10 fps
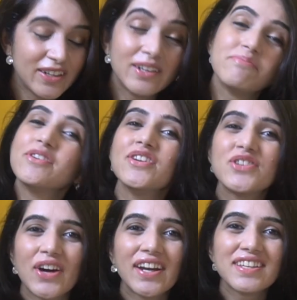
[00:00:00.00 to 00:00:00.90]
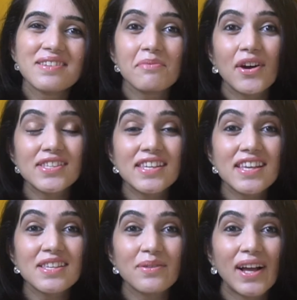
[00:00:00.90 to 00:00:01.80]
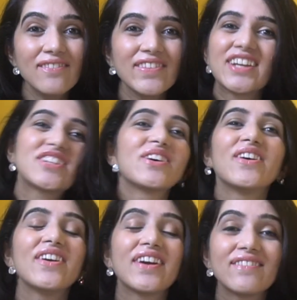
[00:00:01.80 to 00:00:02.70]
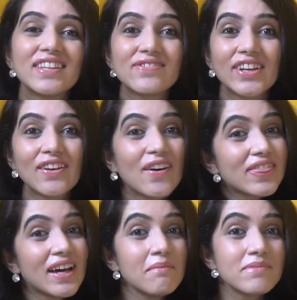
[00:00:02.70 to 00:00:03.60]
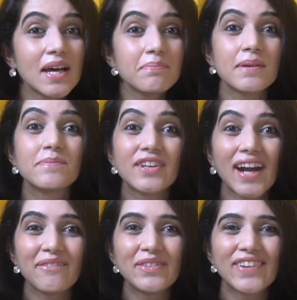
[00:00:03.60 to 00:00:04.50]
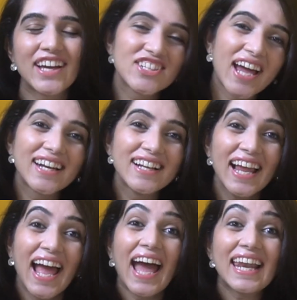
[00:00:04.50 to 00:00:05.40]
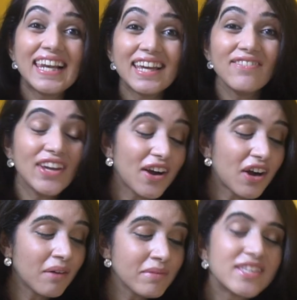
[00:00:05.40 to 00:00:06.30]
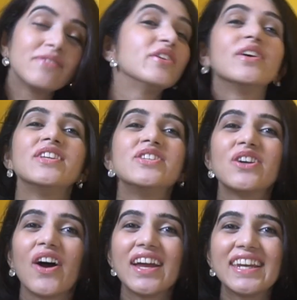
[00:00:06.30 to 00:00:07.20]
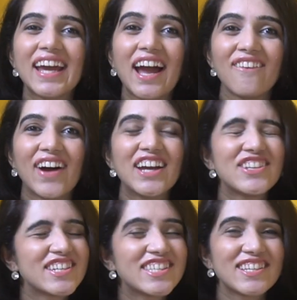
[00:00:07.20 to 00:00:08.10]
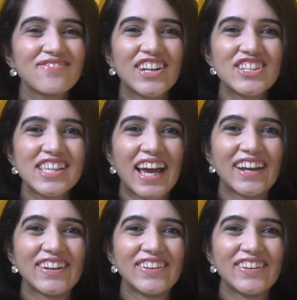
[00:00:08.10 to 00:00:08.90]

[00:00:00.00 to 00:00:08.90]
I hope you enjoyed this process as well. Make sure you give this video a thumbs up, subscribe to my channel, and leave me your comments if you enjoy DIY just as much as I